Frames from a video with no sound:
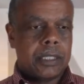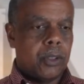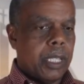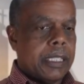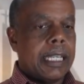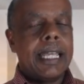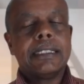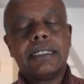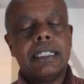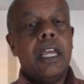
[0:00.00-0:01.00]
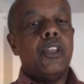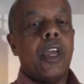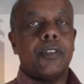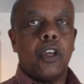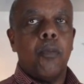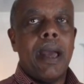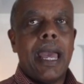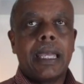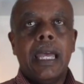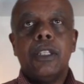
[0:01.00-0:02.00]
So then the less you have to go
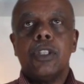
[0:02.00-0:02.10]
back